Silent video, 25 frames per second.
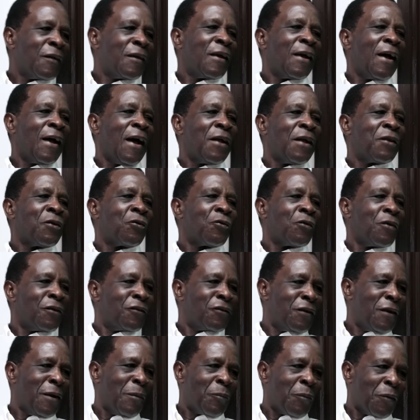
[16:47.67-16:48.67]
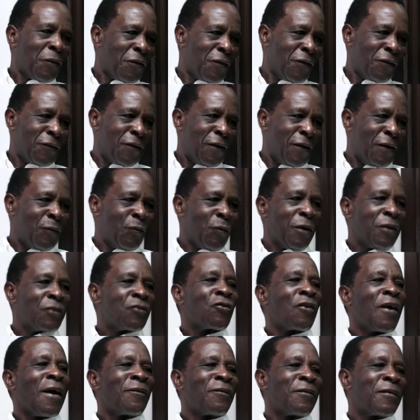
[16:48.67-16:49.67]
and you reach in a position where
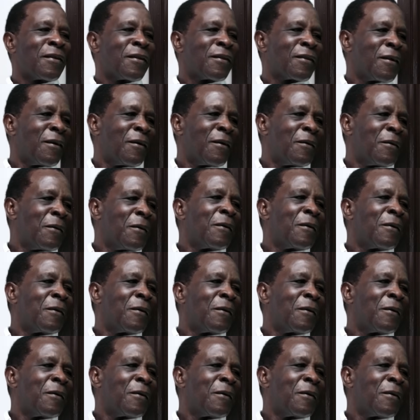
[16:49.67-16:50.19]
travel is a